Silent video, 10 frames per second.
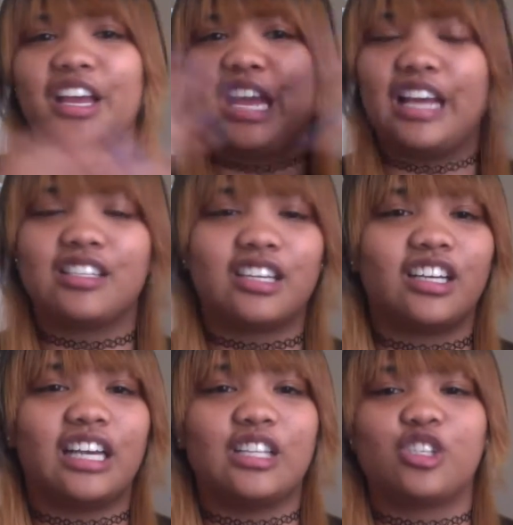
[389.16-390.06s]
it's
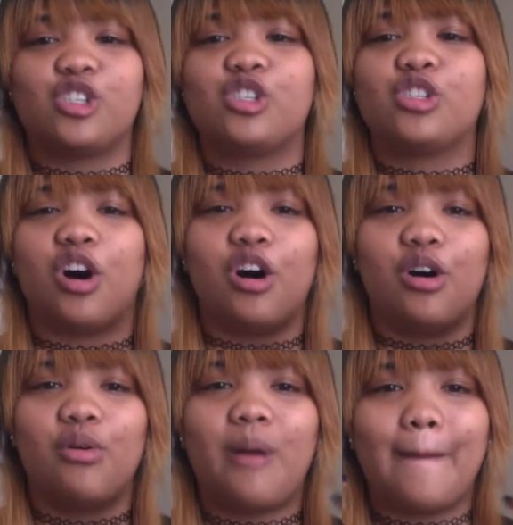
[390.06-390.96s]
like, it's
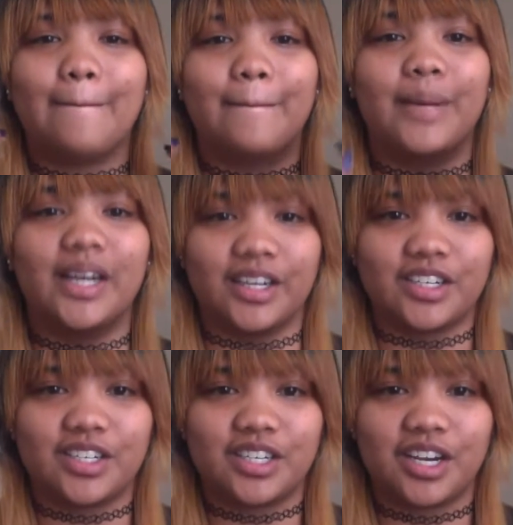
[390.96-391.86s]
so
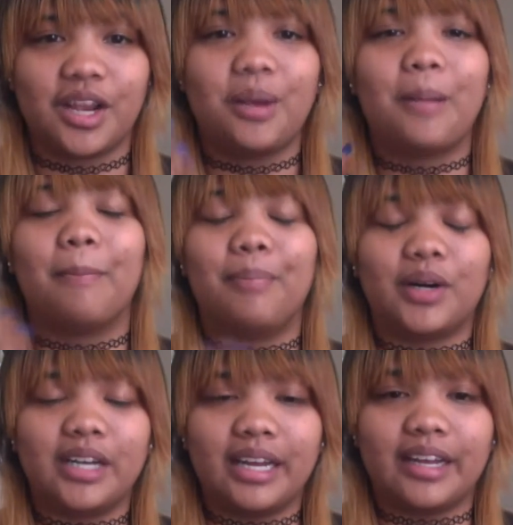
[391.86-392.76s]
much.
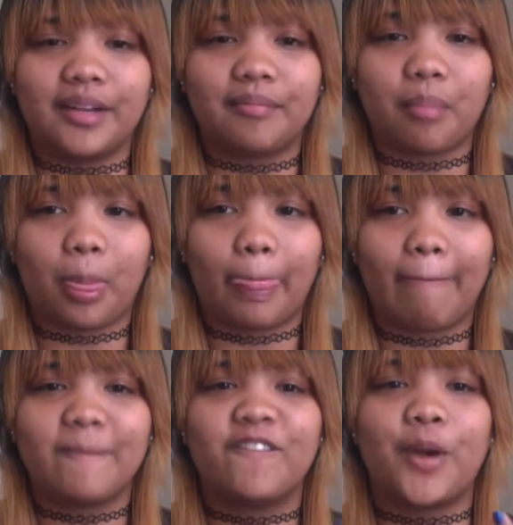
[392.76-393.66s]
But
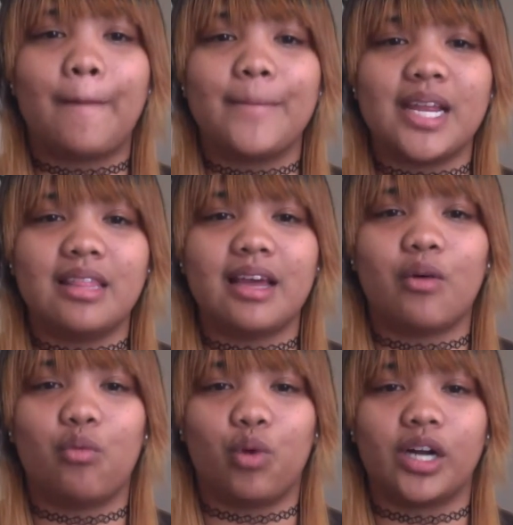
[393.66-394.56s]
for me,
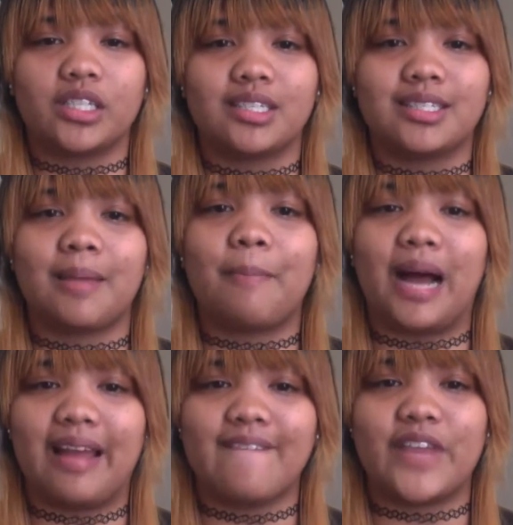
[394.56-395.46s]
that works to
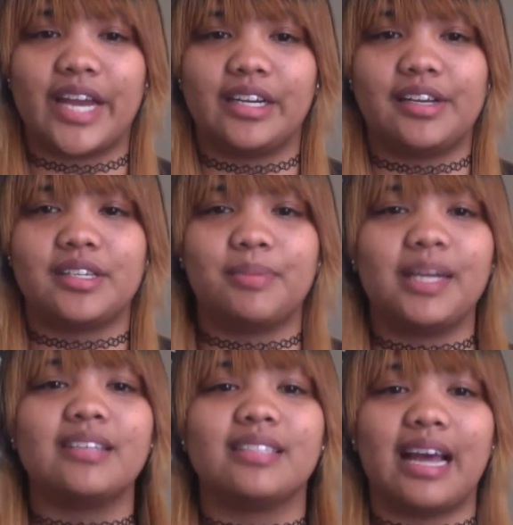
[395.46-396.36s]
my advantage,
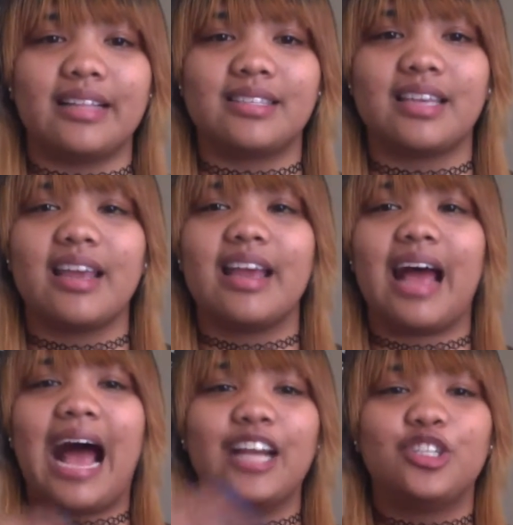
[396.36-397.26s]
because
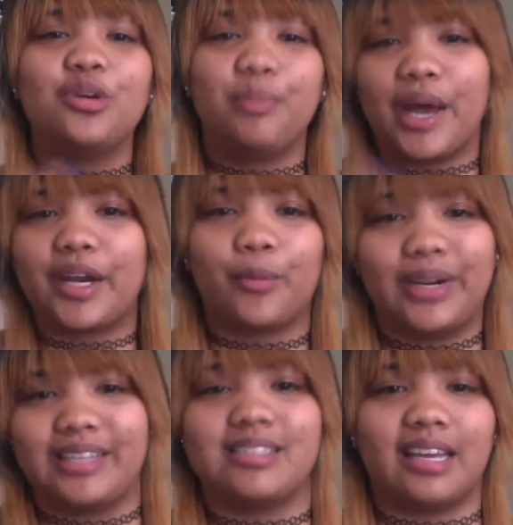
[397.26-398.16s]
I do better
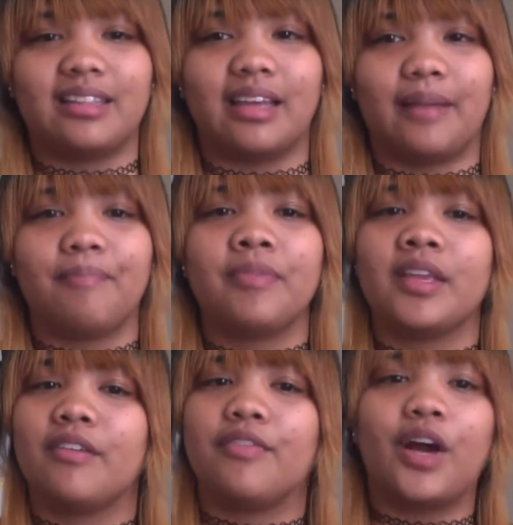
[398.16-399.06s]
when it's like that.
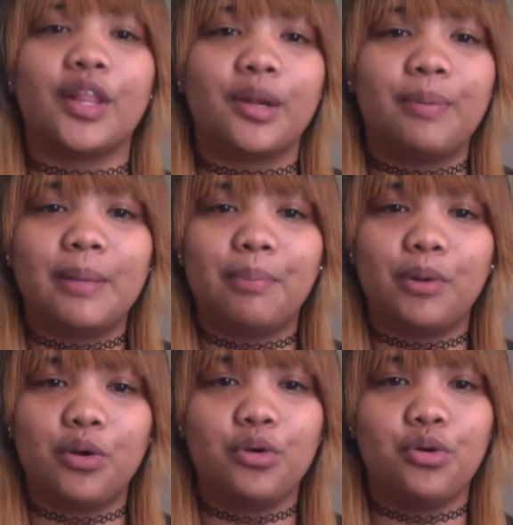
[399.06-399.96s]
For other
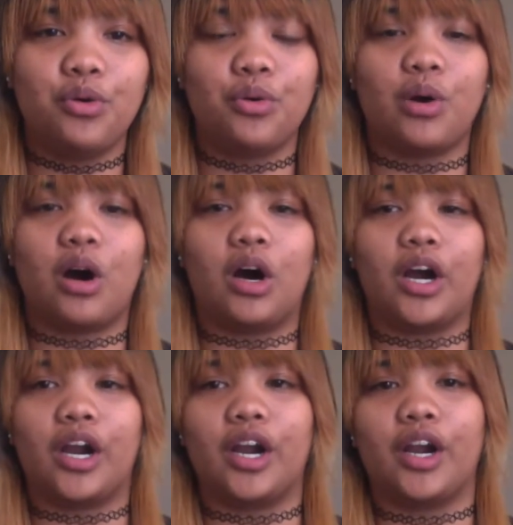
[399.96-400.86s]
people
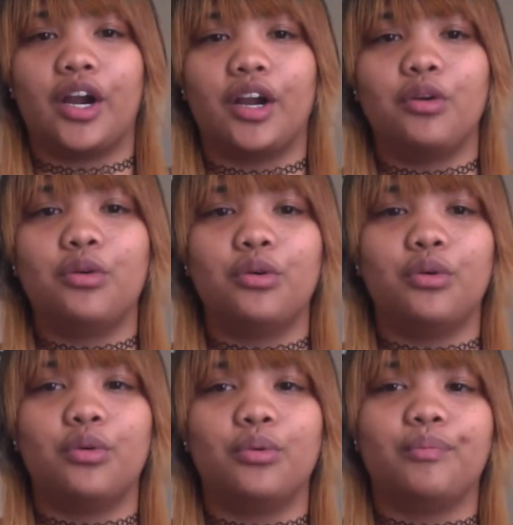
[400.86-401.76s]

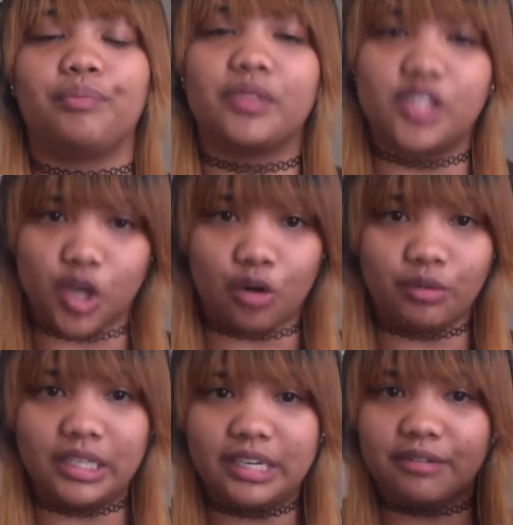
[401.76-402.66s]
who don't
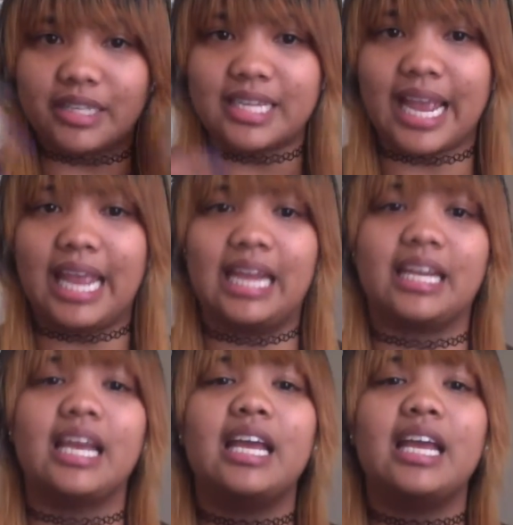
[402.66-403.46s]
really retain